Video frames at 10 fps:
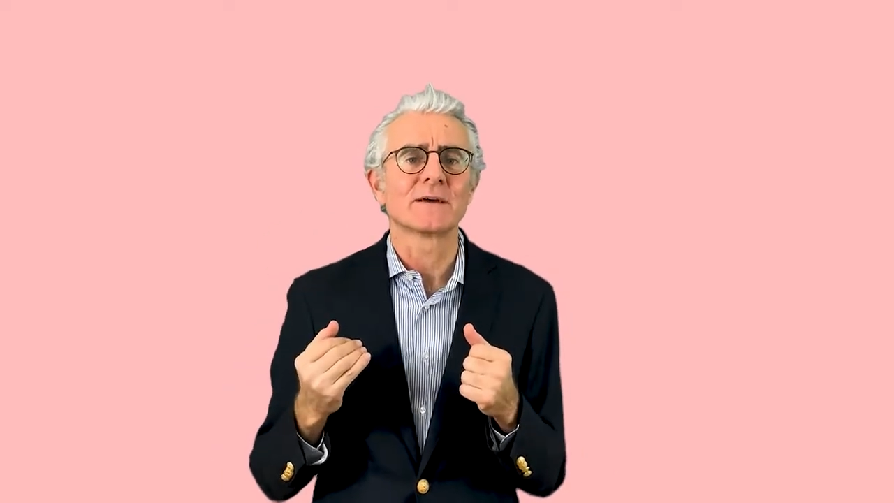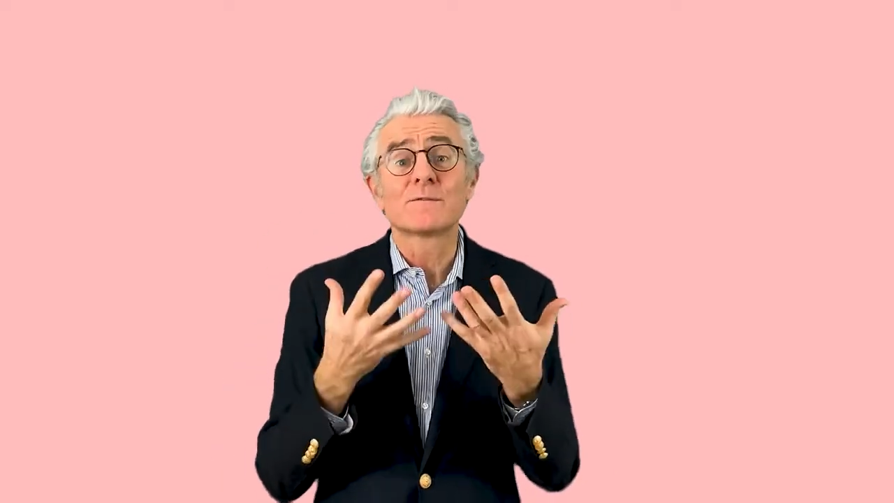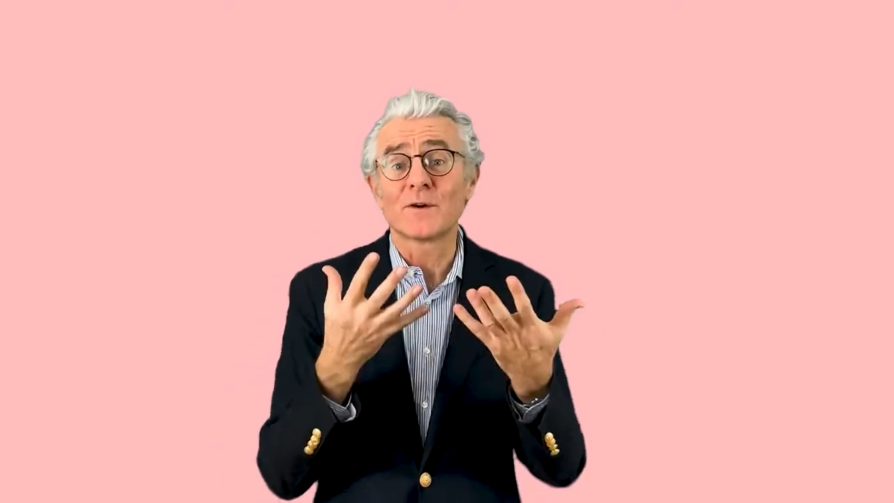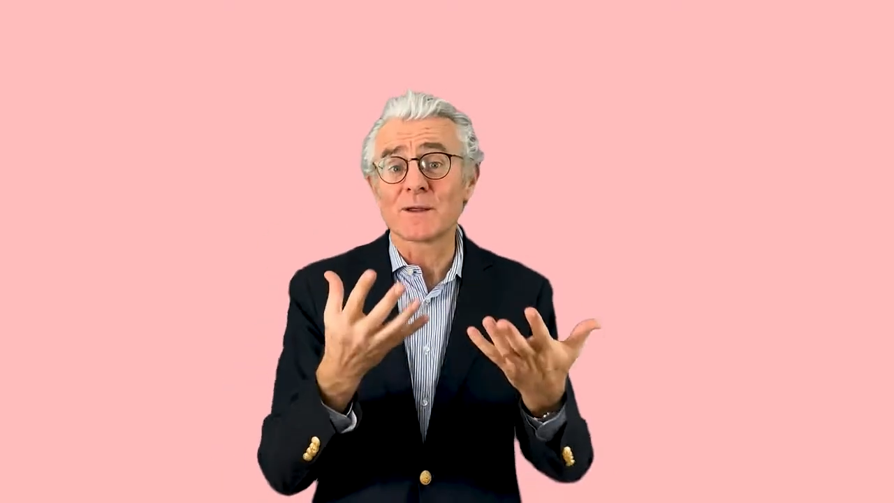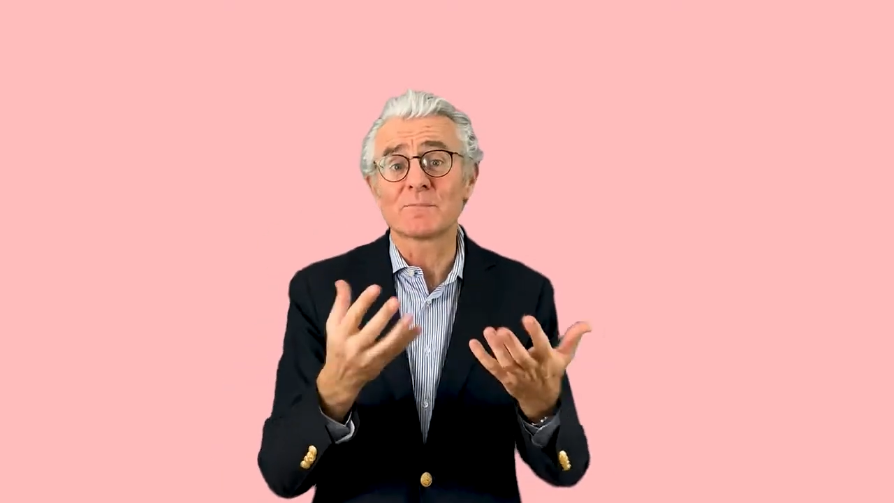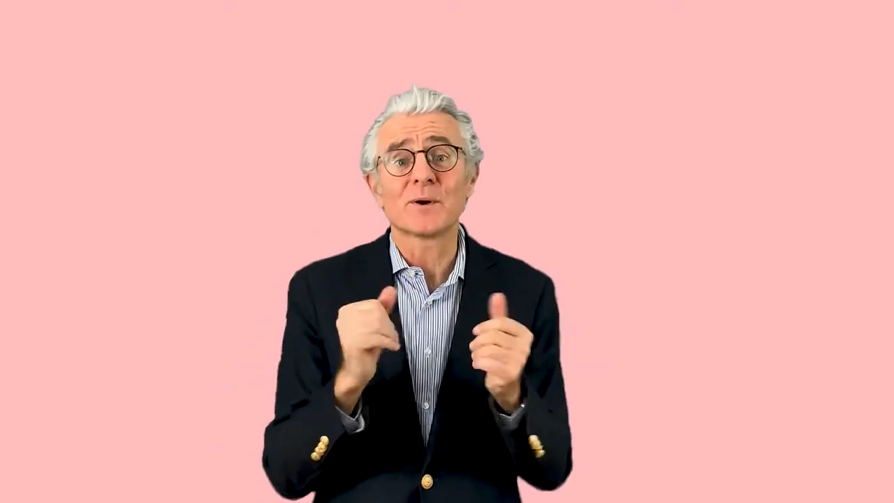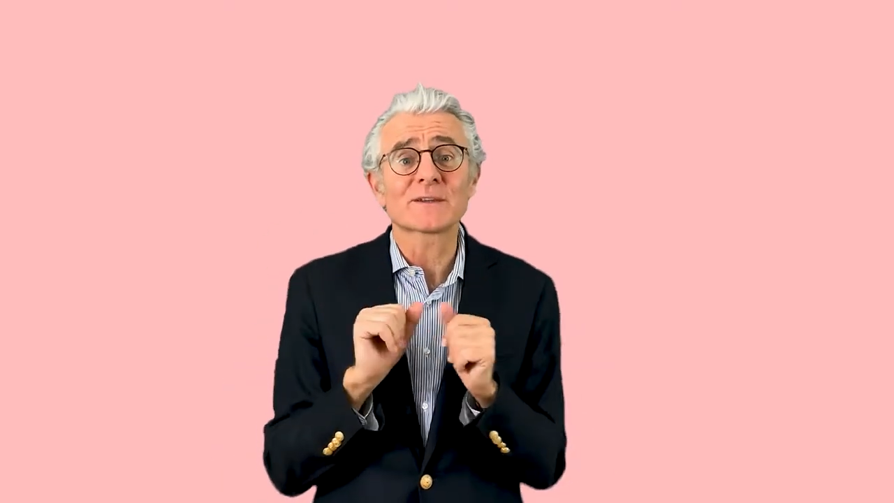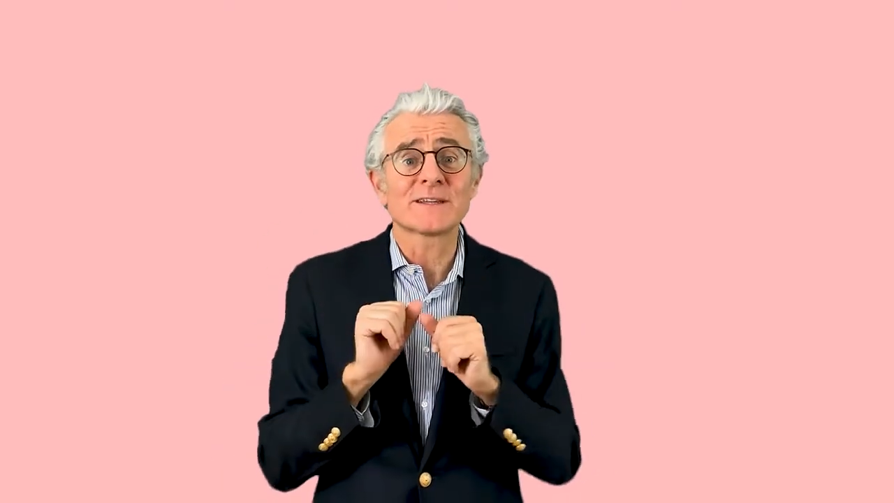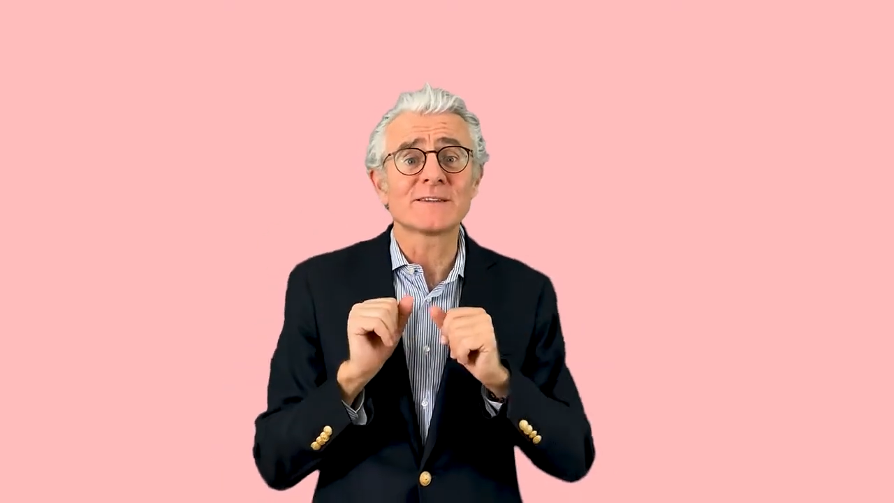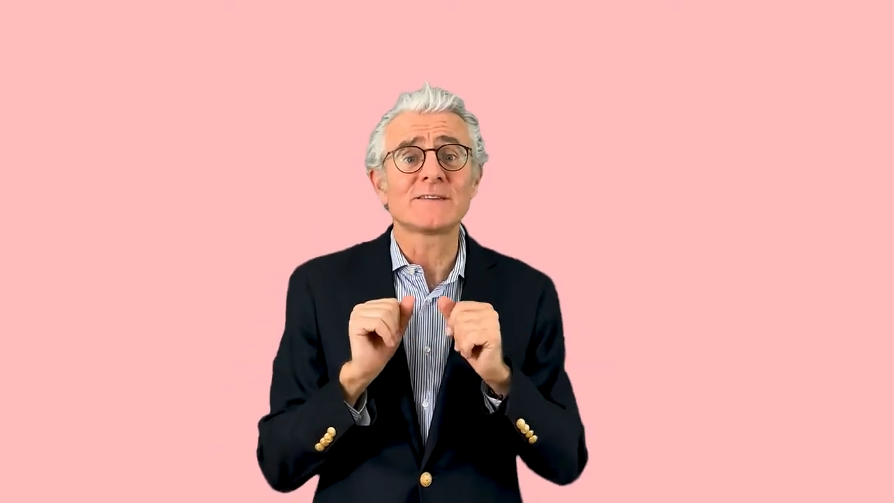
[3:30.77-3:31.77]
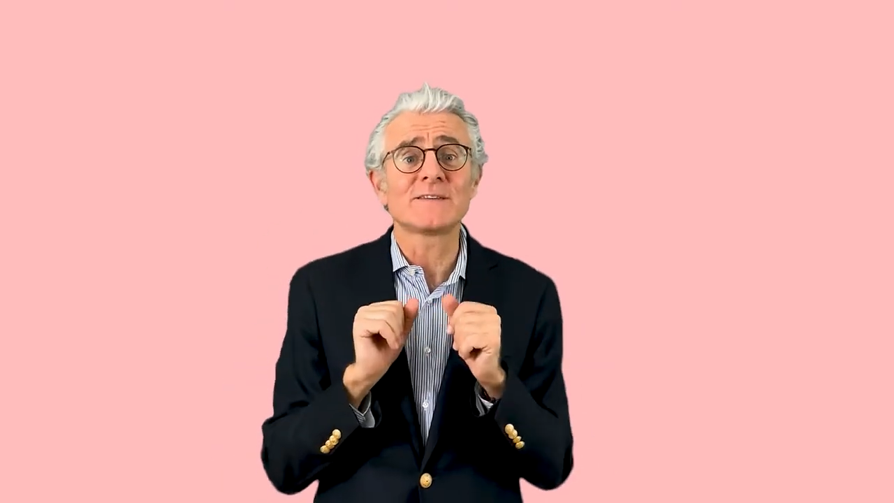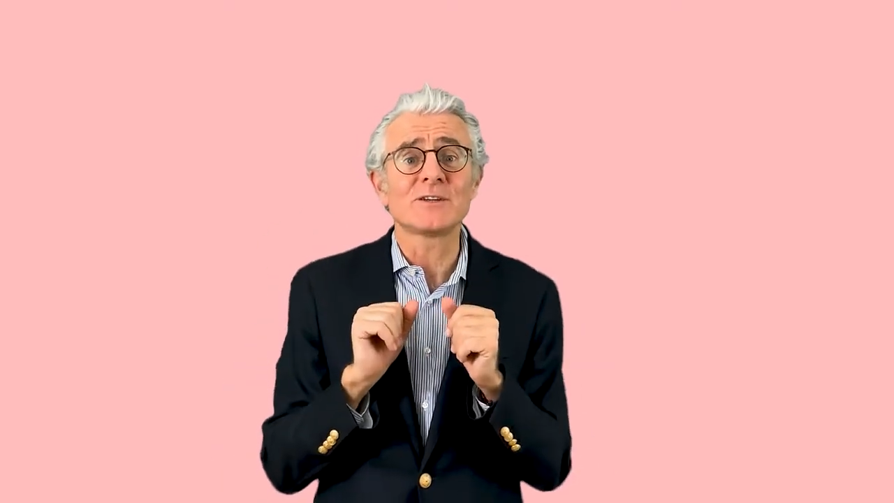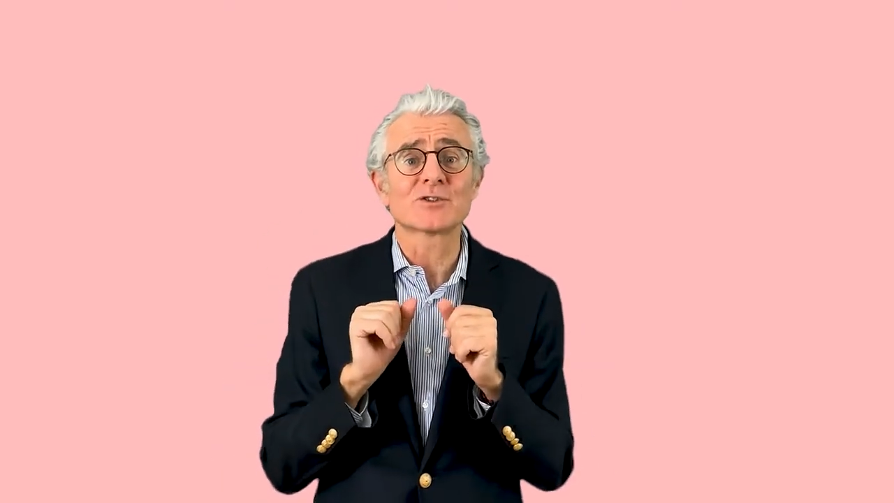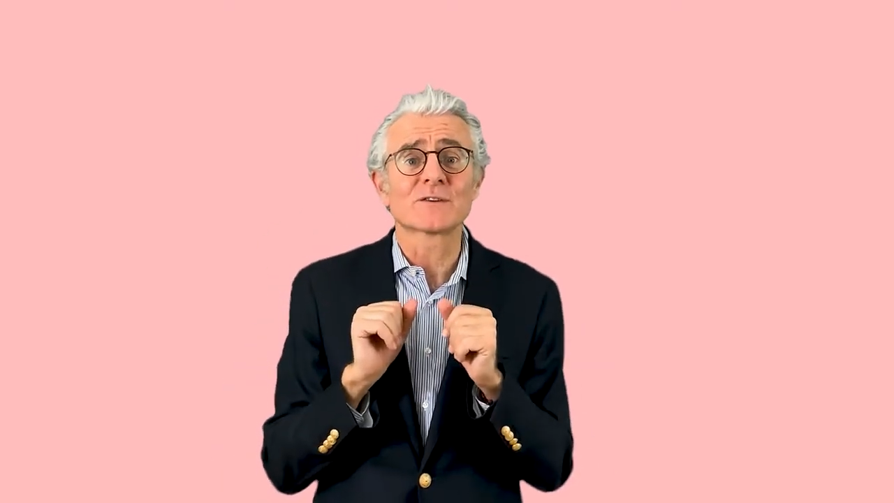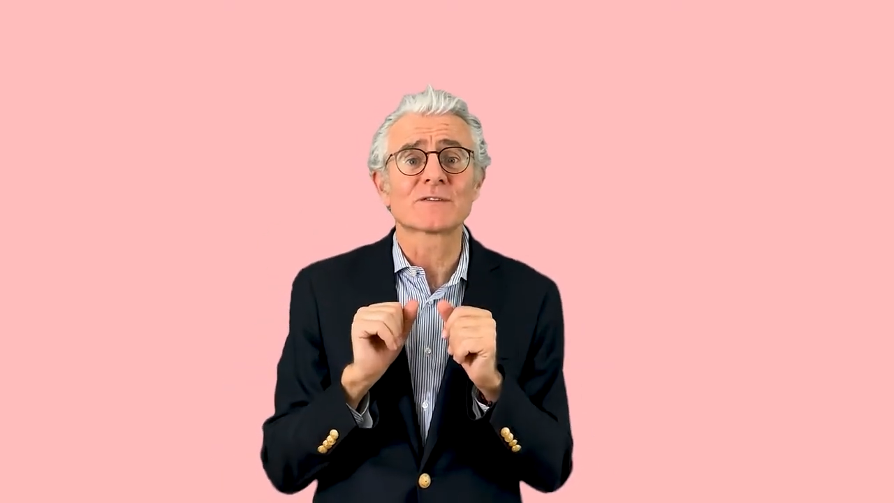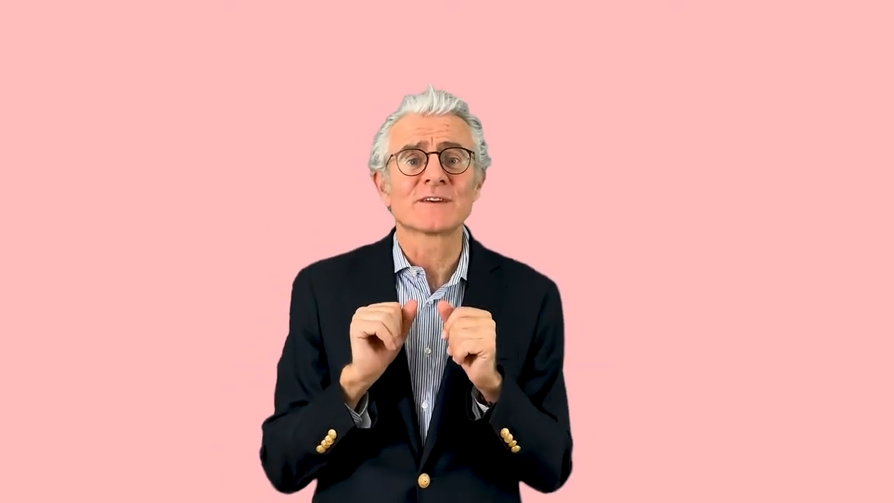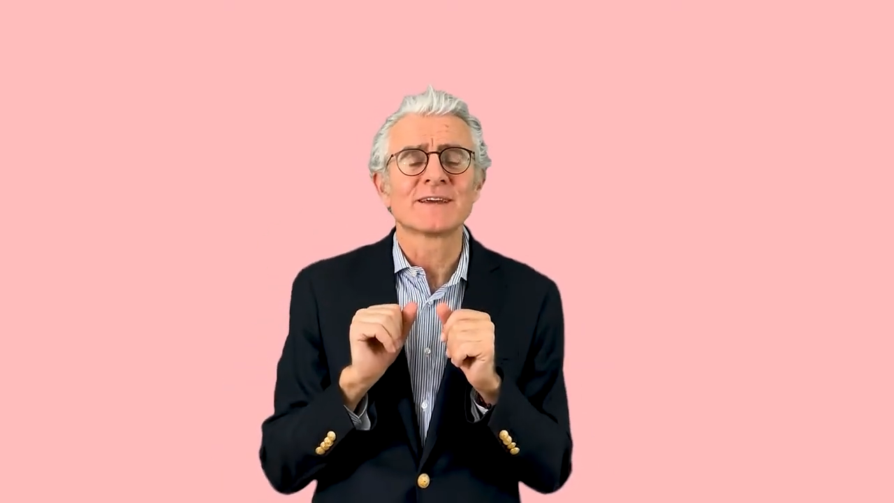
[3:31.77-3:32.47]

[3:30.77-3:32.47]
For important decisions,